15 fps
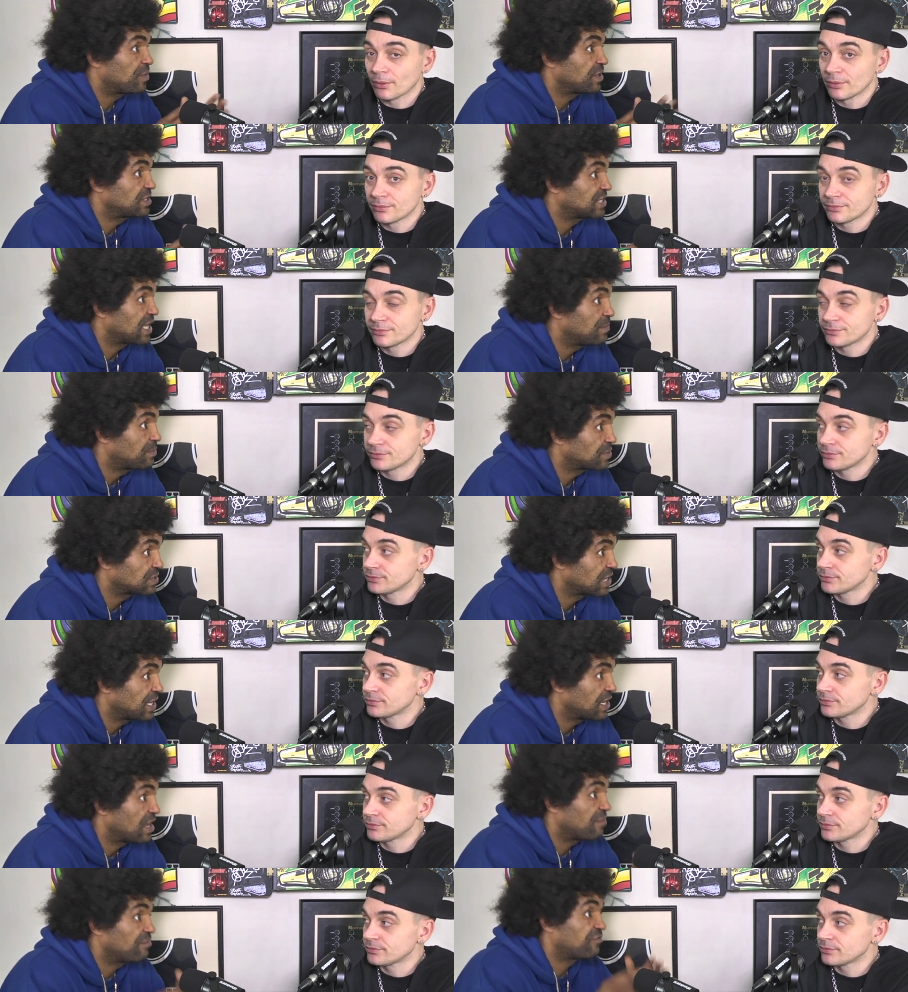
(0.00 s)
Speaker 1: wow. it'll be
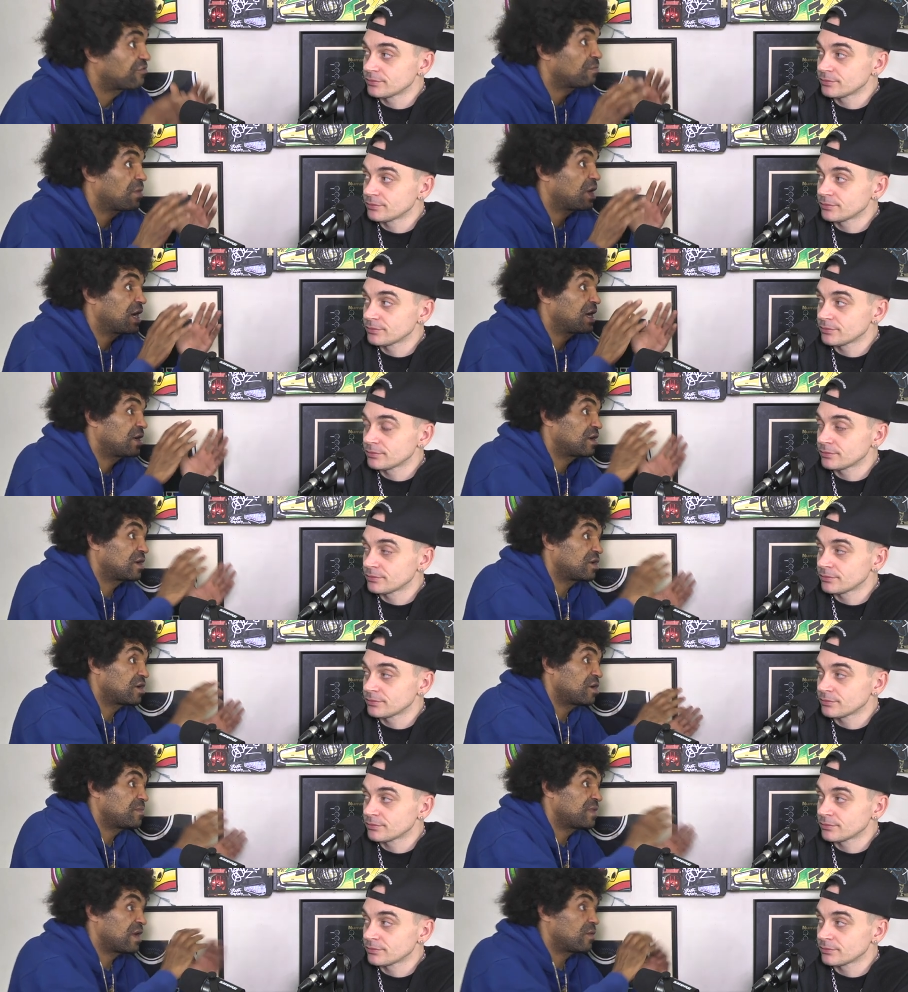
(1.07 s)
10%, and for my
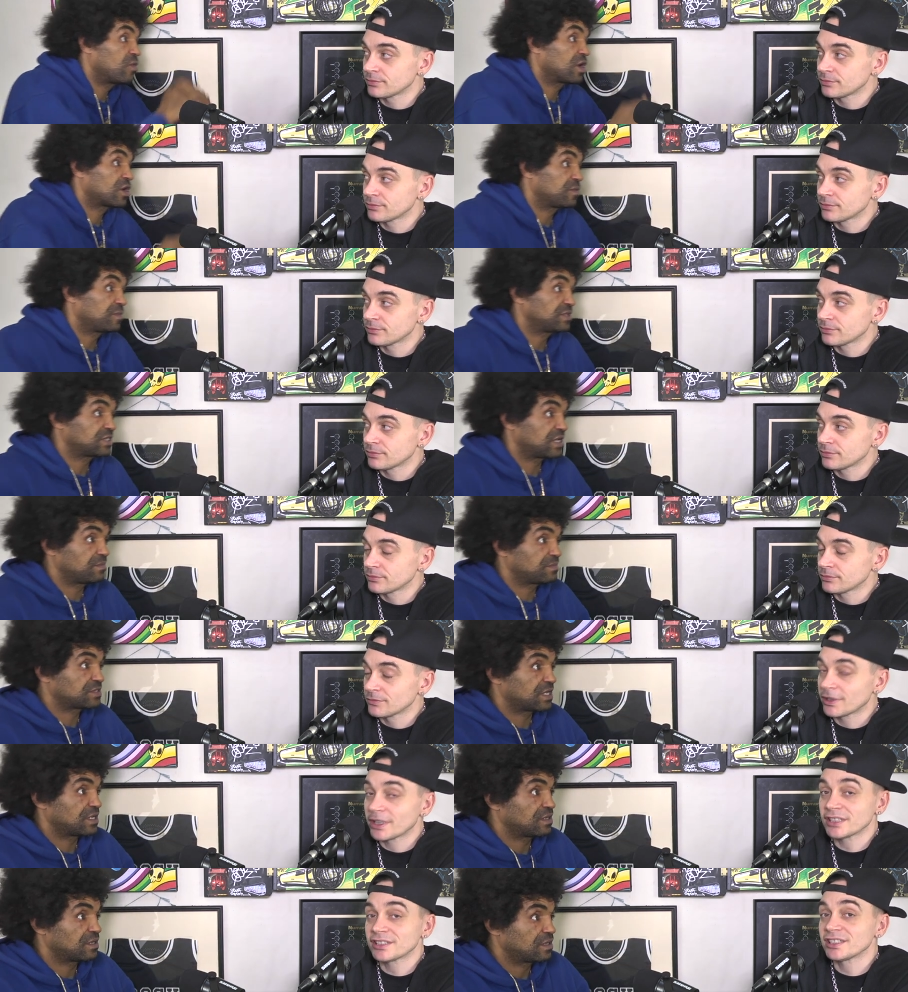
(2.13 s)
um, network, it'll be
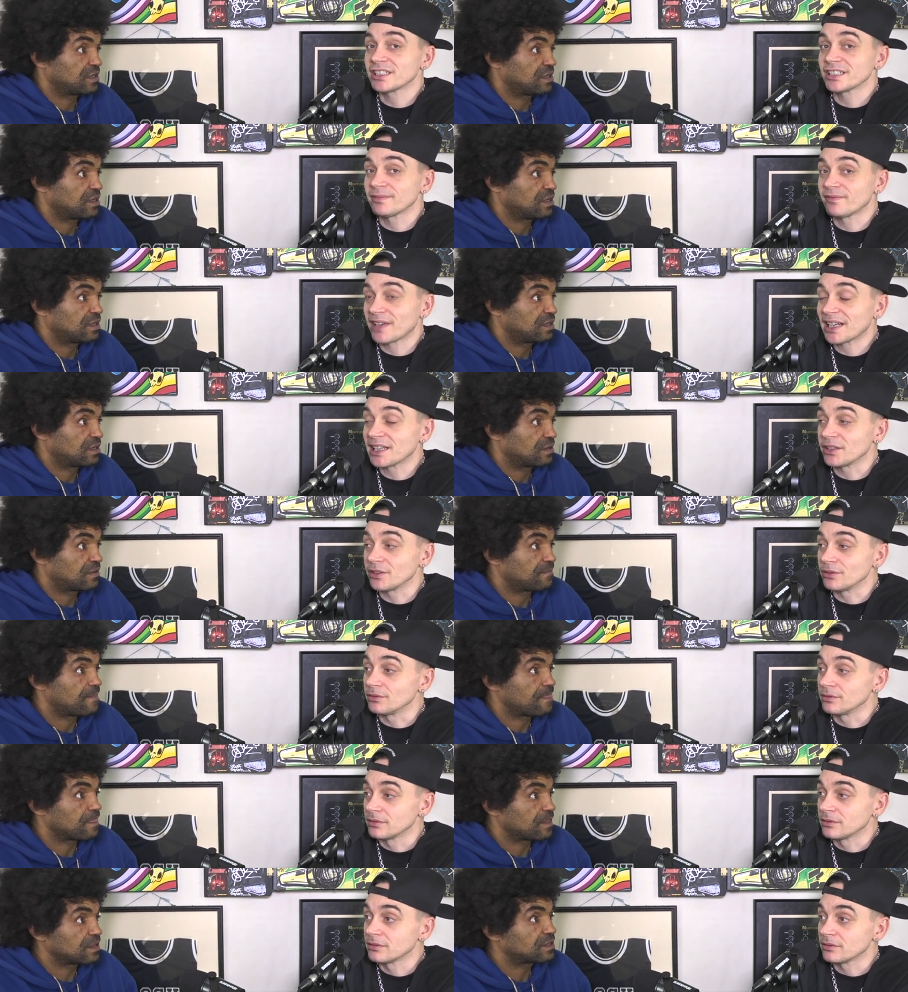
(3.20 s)
10%. That's
Speaker 2: like
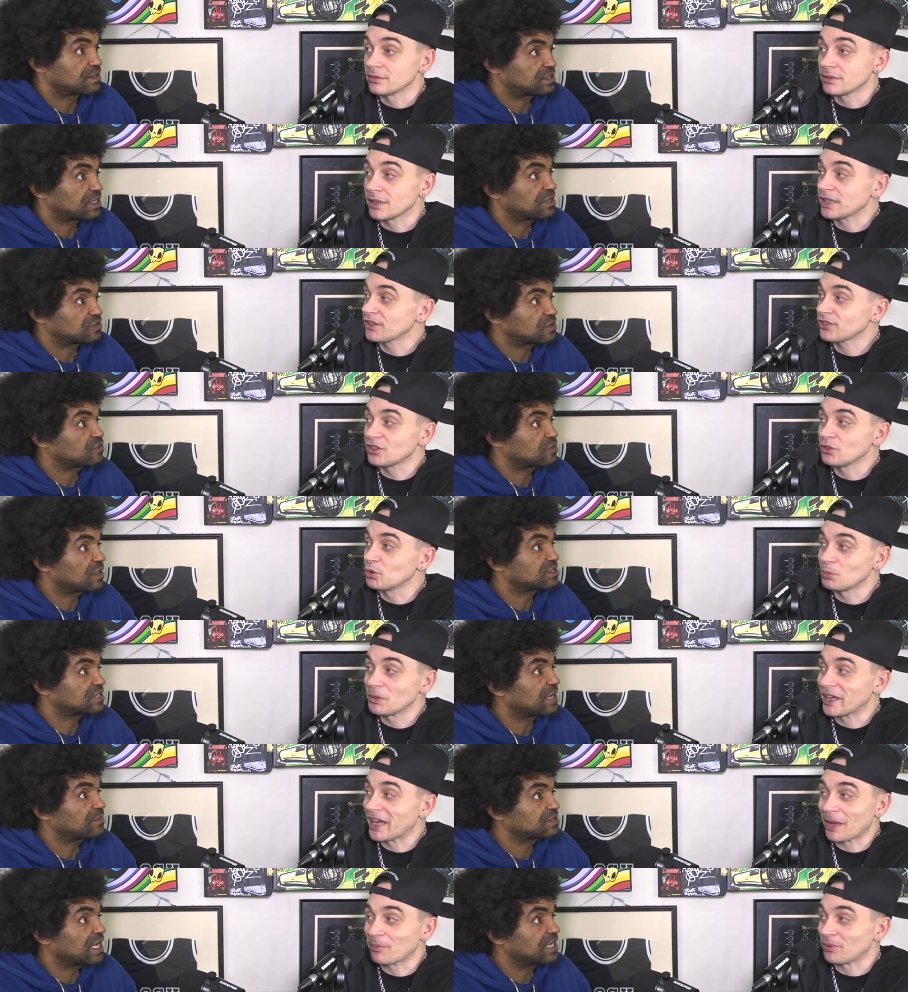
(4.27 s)
value. That doesn't
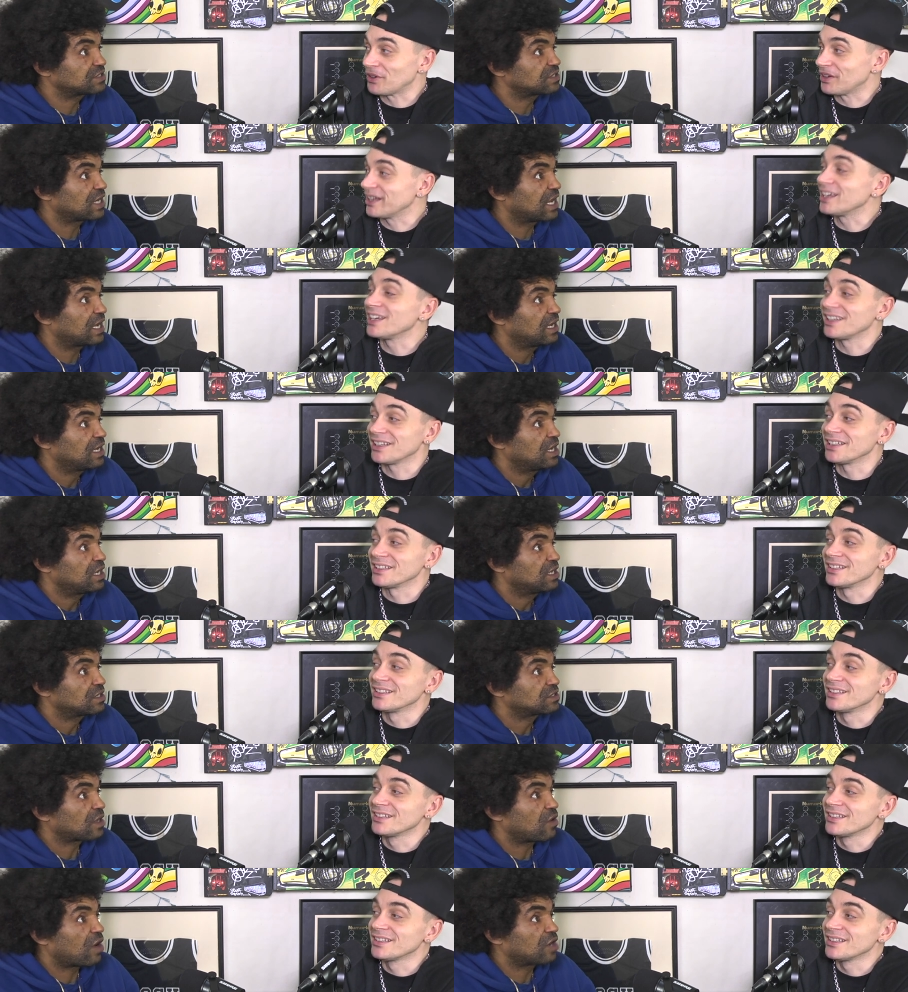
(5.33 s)
normally happen. yeah, yeah.
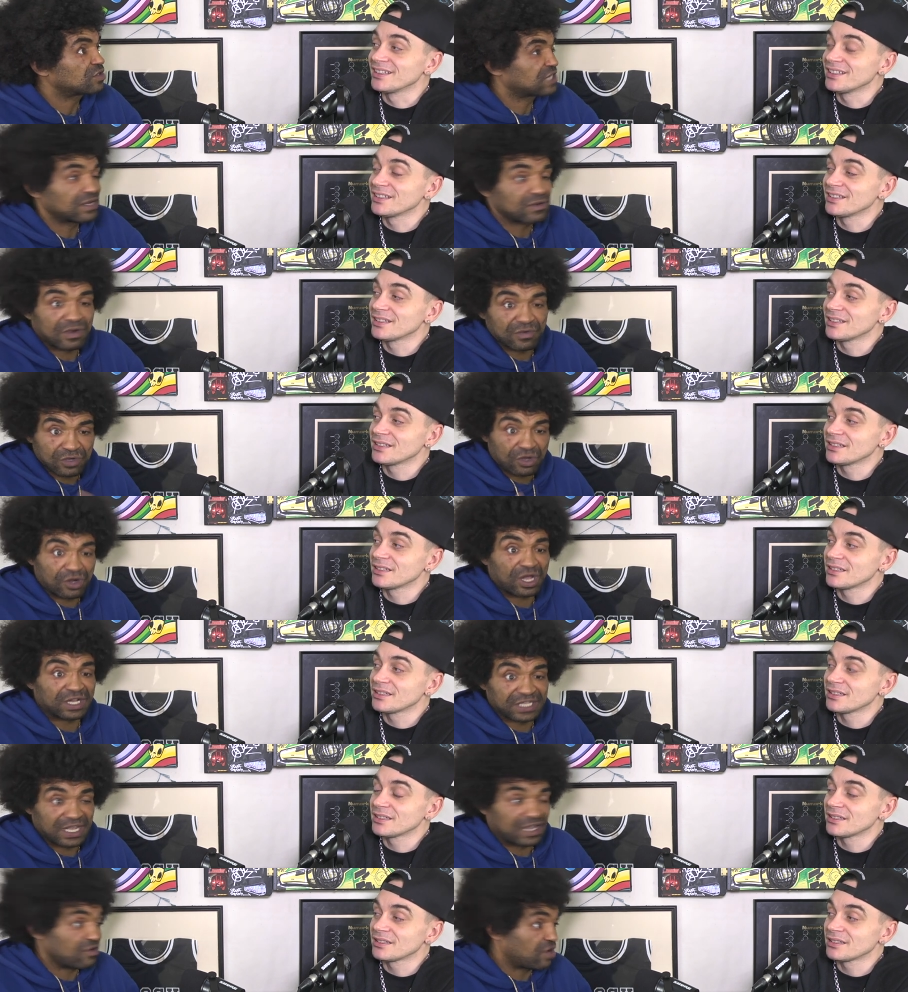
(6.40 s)
Speaker 1: So I'll say, you got an
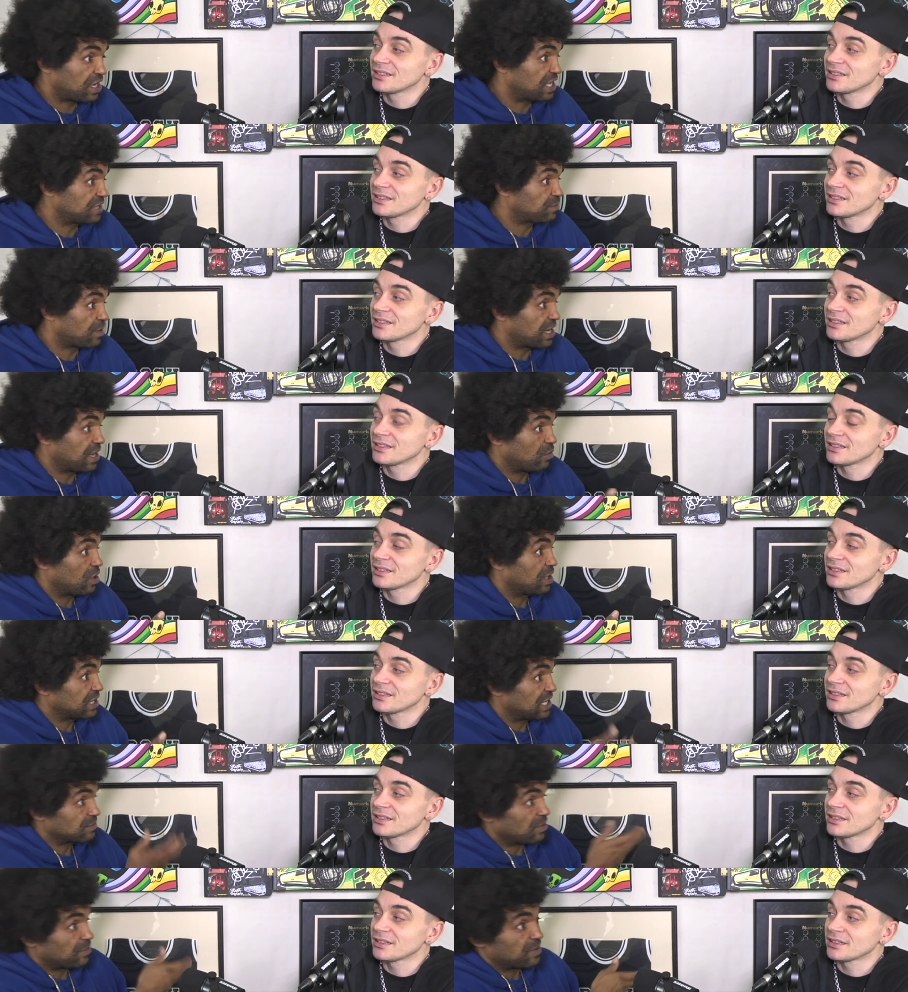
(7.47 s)
idea, right? There's my
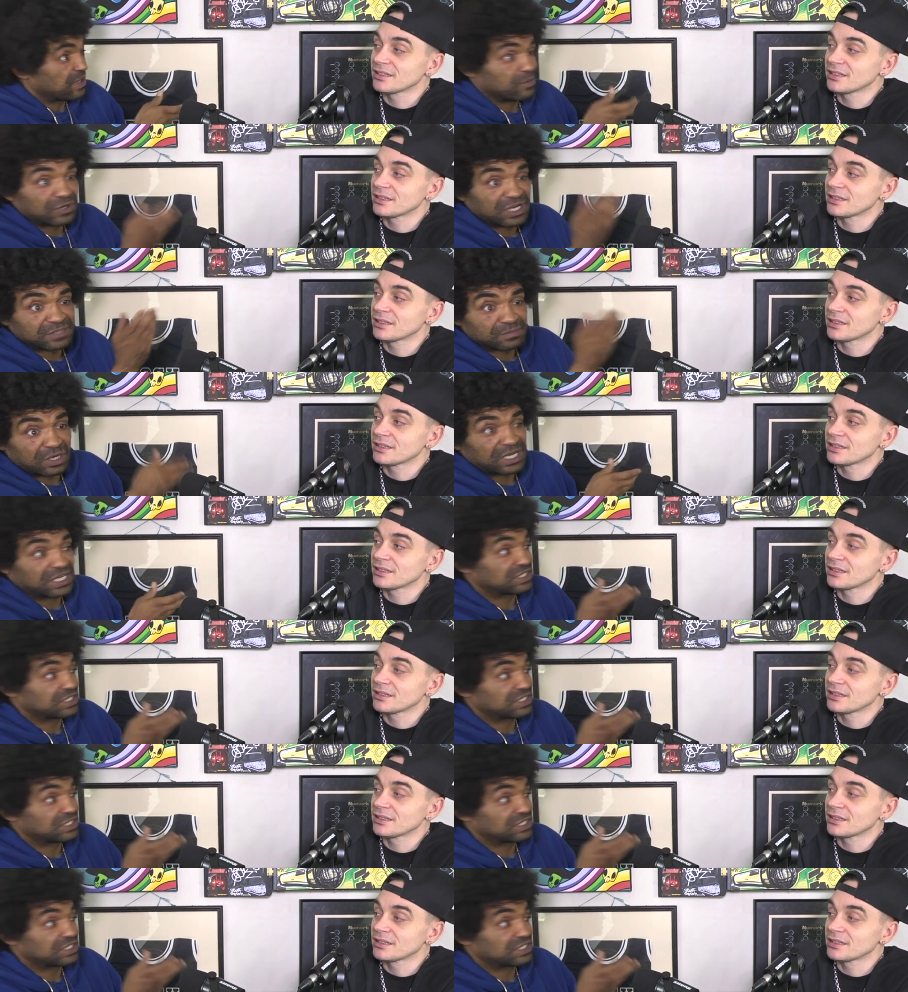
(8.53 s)
network, there's my people, there's my